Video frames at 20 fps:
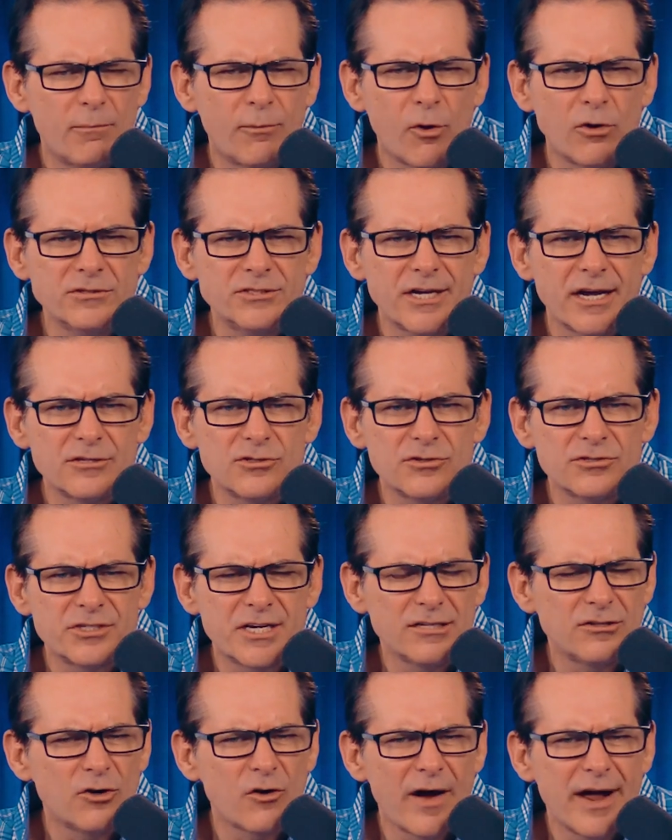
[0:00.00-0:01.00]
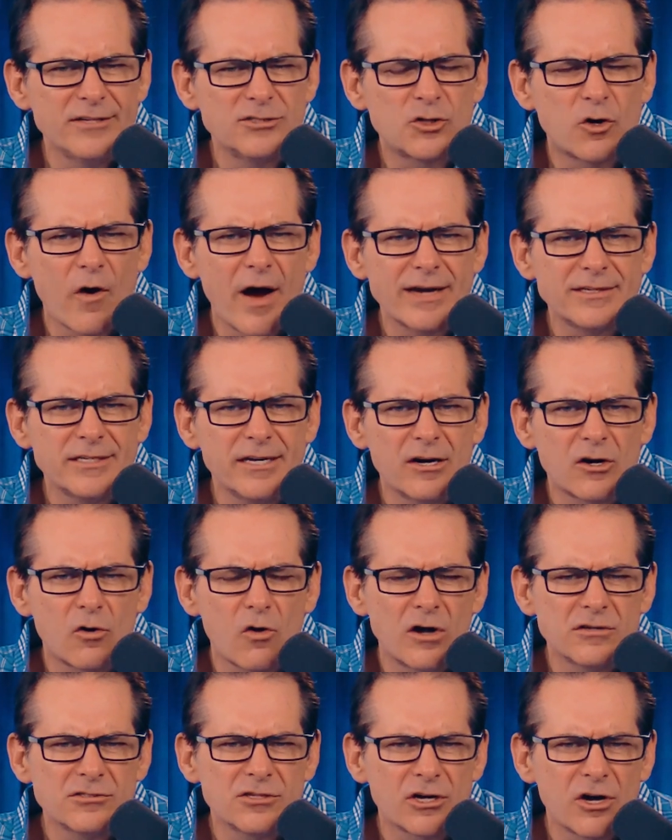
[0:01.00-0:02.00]
protesters get their heads cracked in
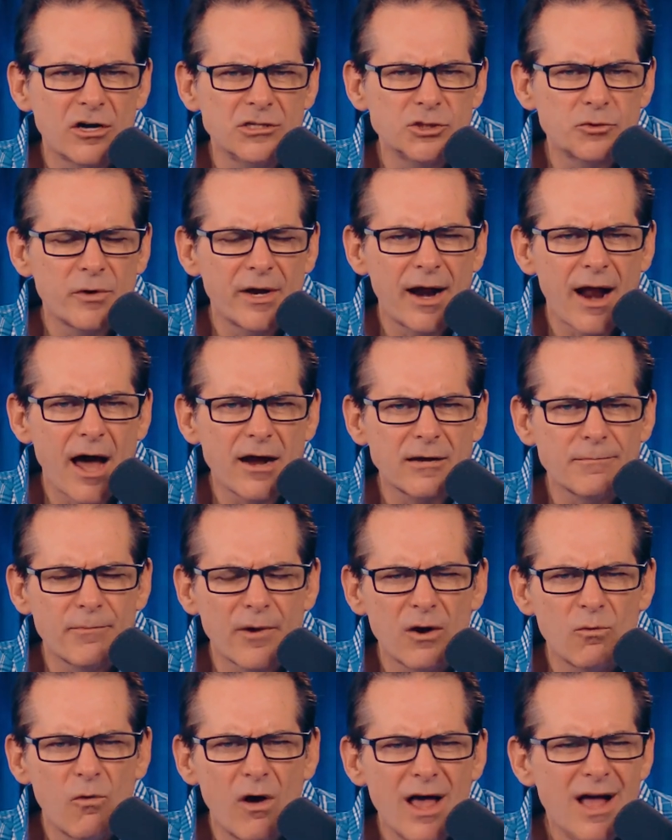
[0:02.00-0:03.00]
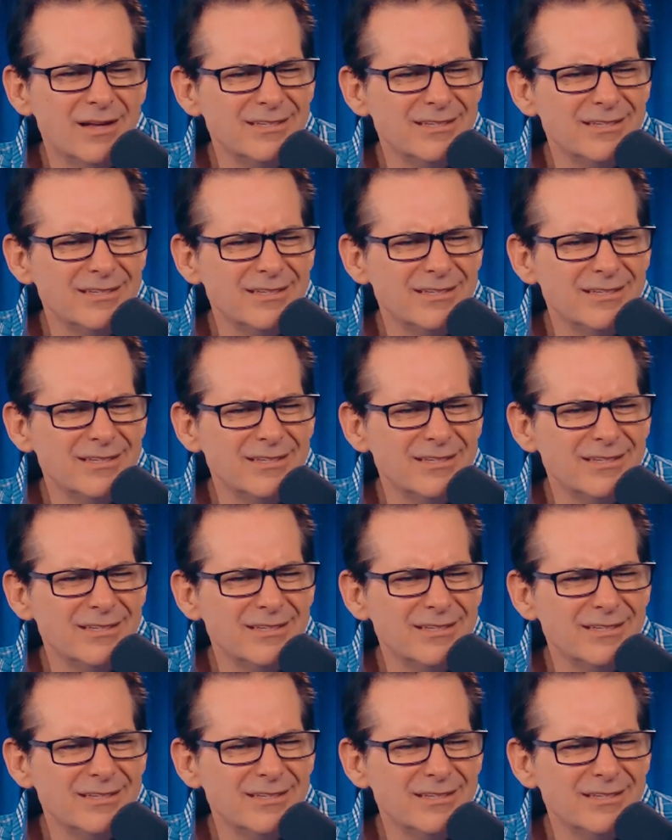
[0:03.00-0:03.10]
across the country and occupy Wall.